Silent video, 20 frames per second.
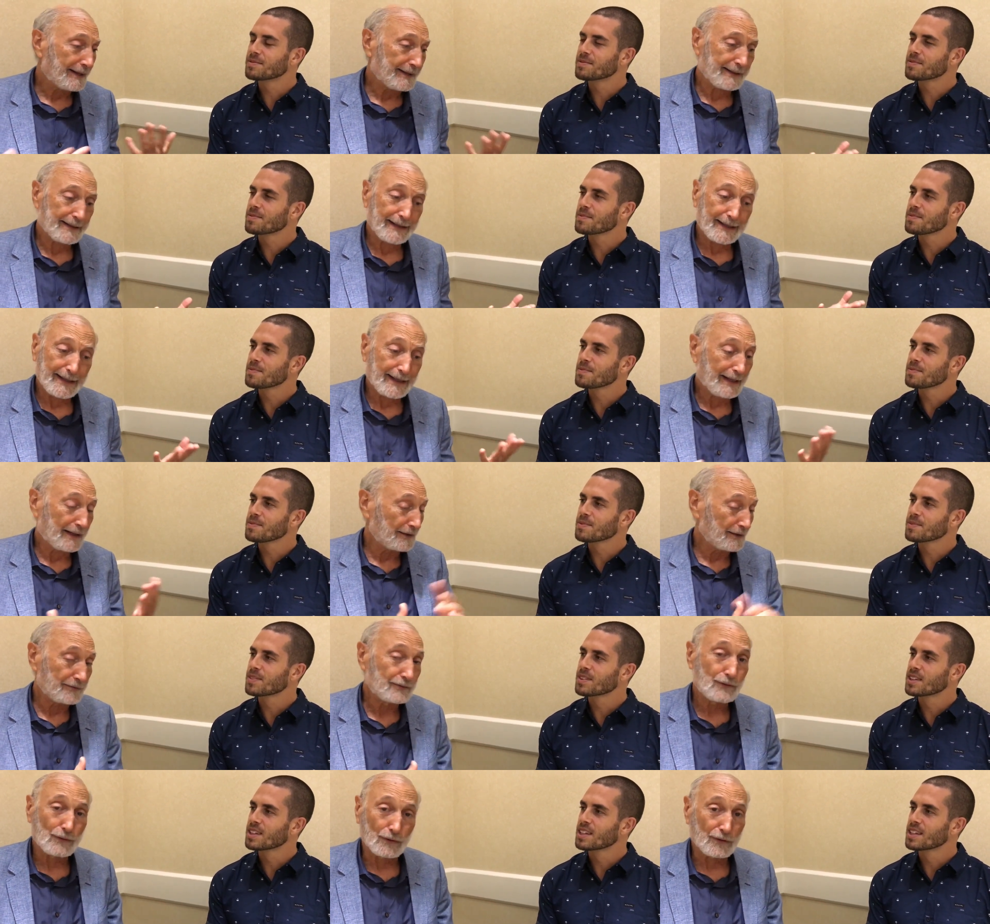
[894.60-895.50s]
Speaker 1: Uh,
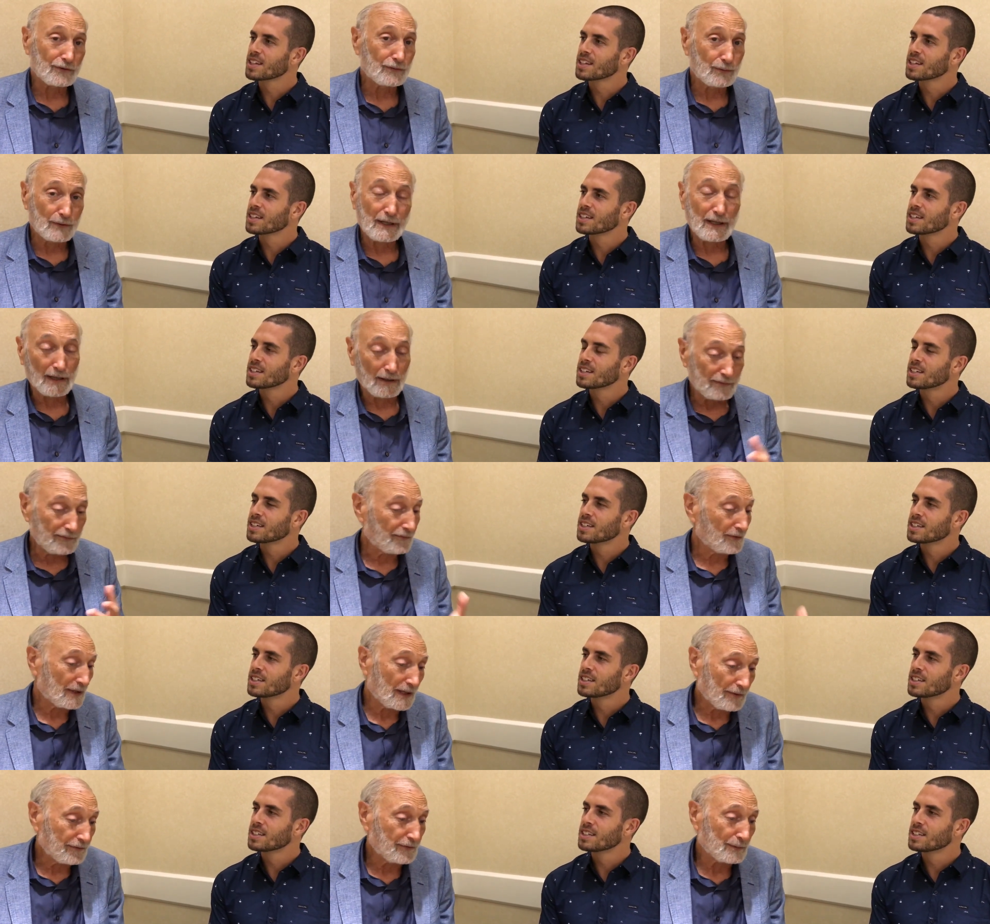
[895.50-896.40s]
and of course, we can't
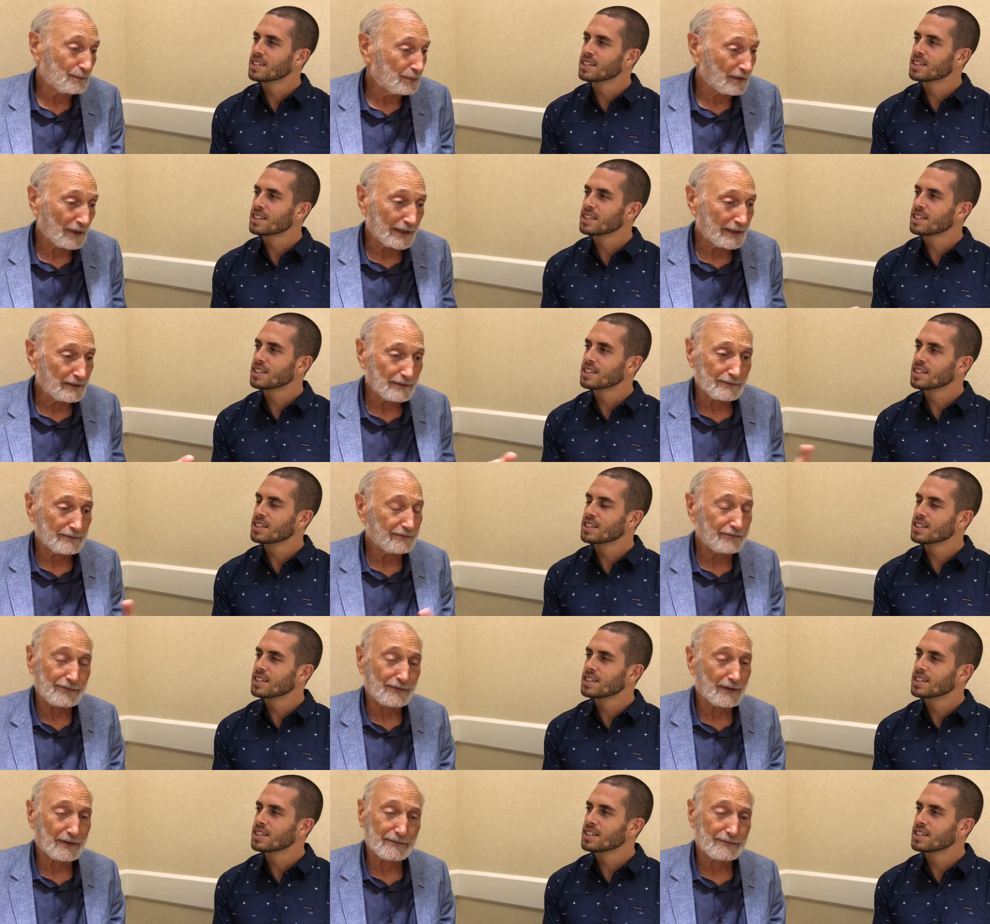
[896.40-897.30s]
forget the plight
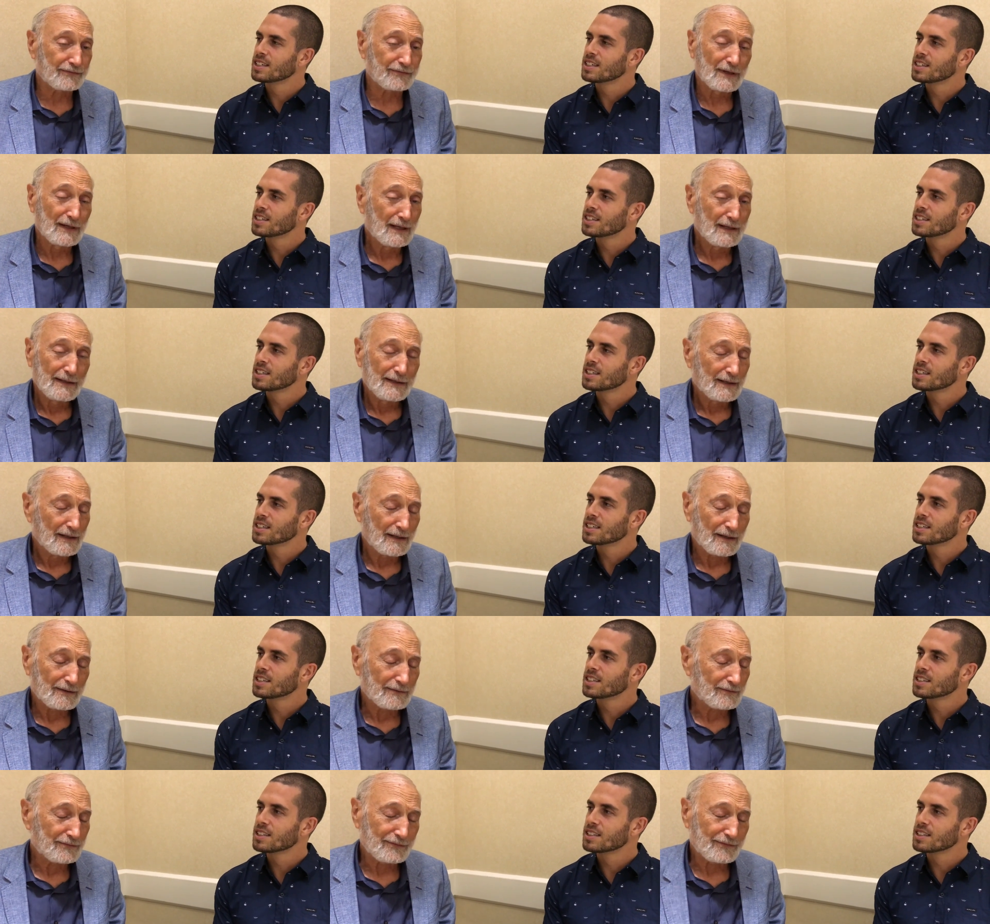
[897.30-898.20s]
of, of,
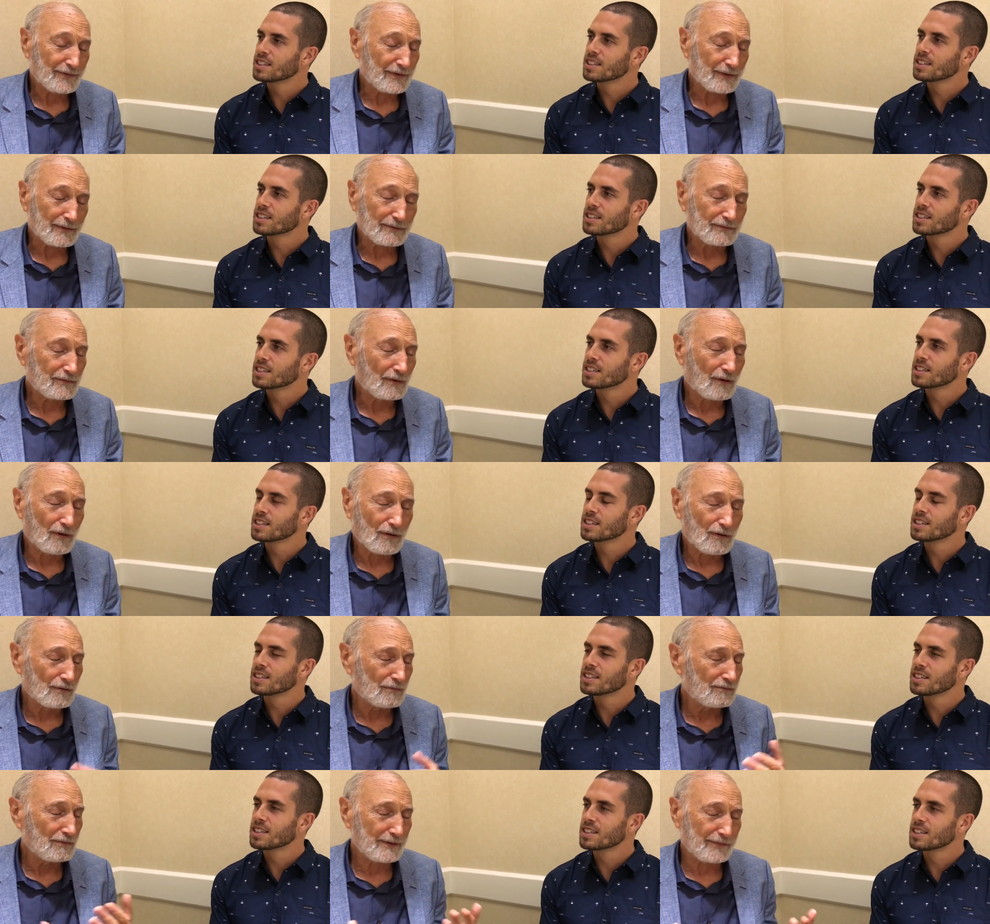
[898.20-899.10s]
of the
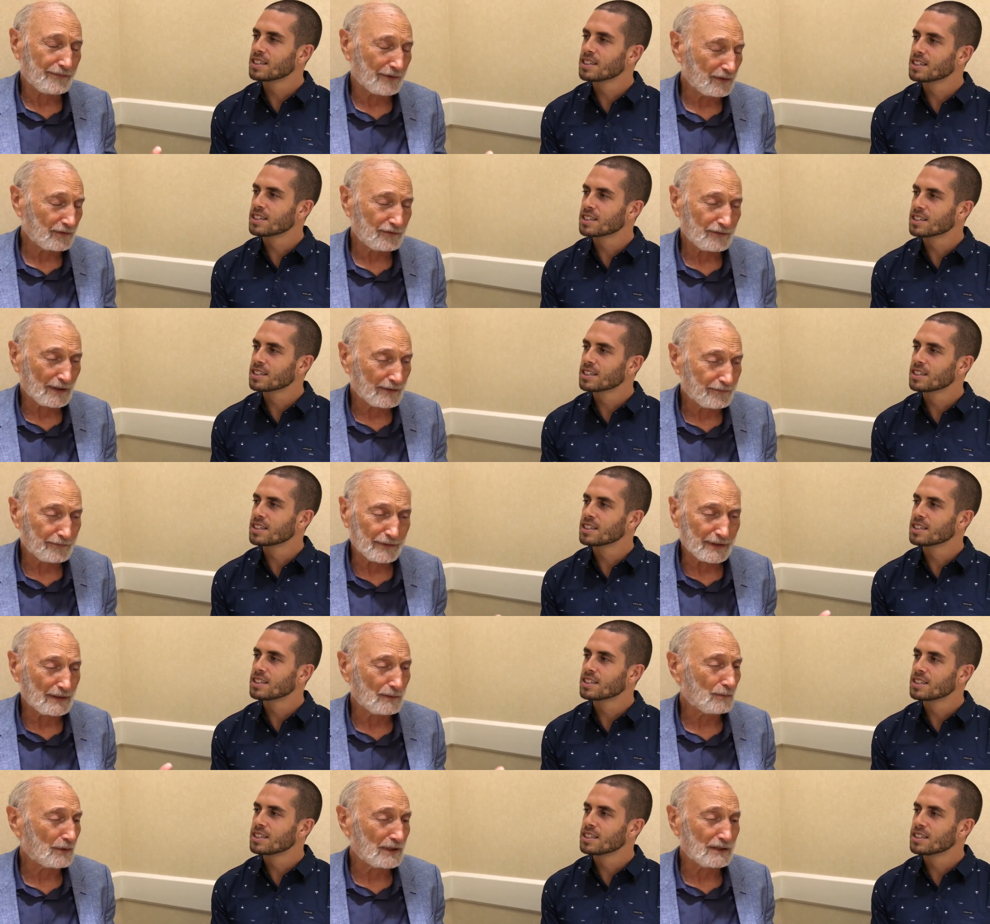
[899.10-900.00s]
horrific
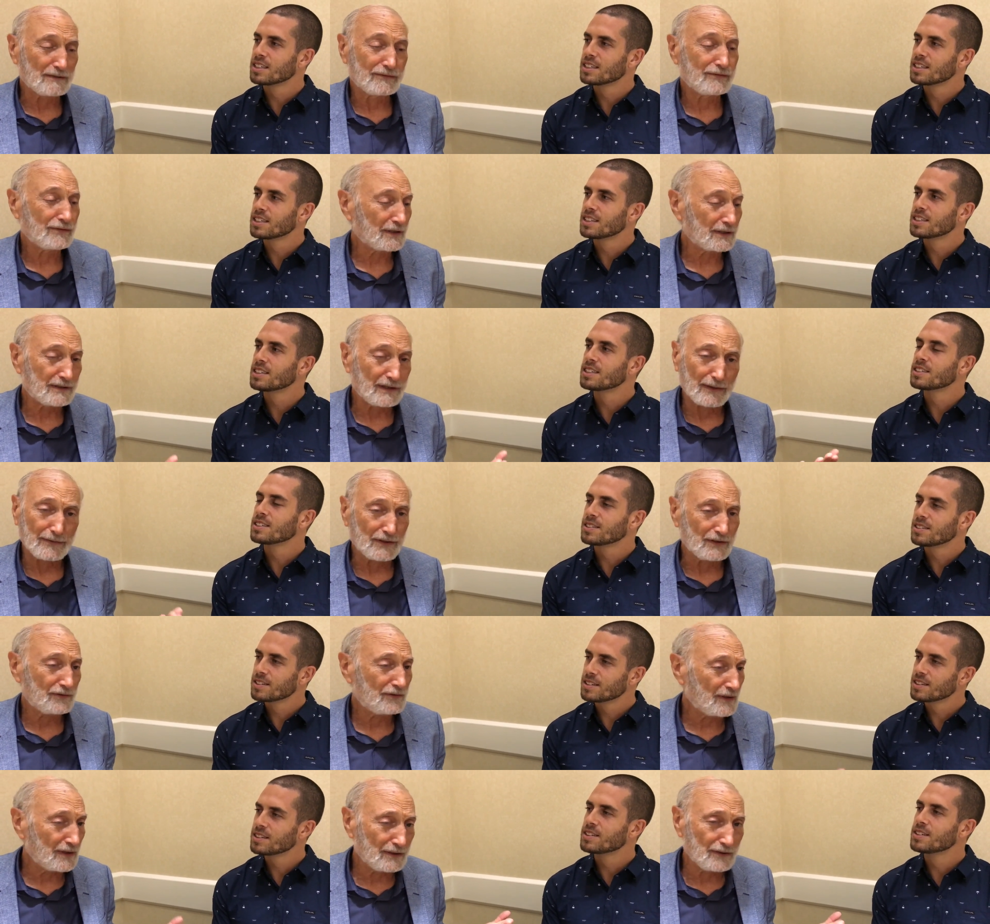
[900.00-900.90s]
suffering that we inflict on
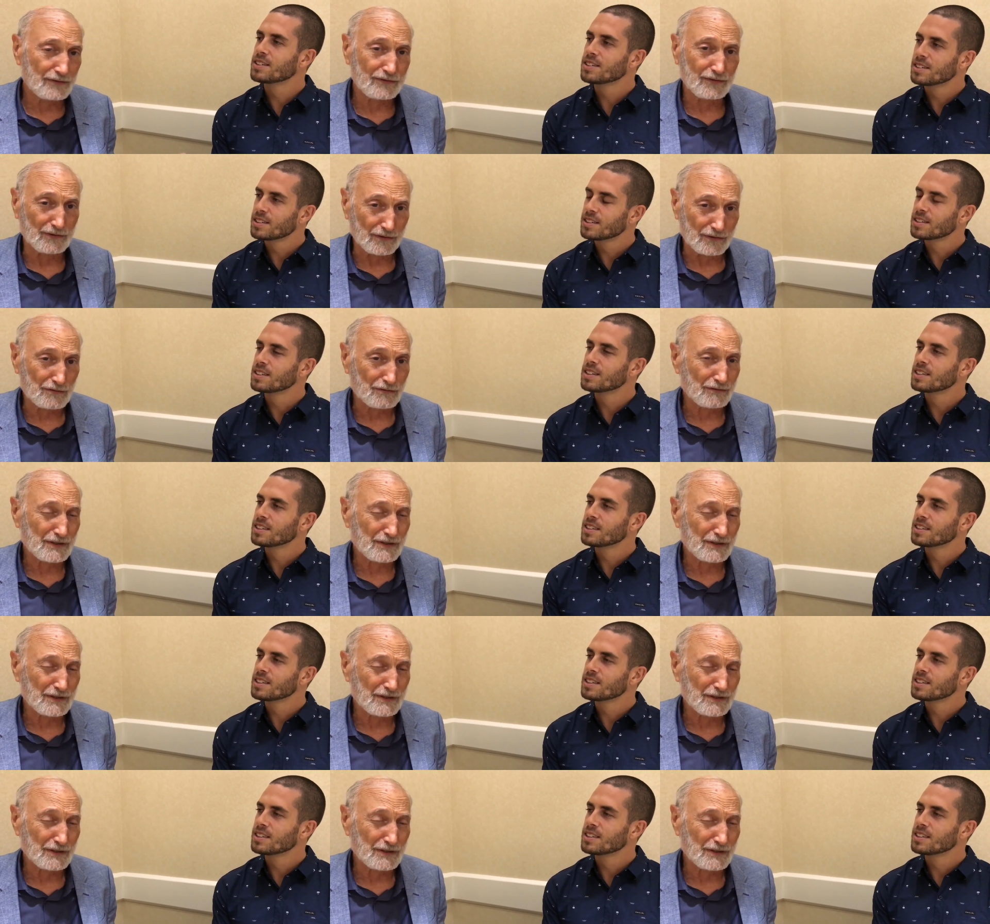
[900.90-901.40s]
these innocent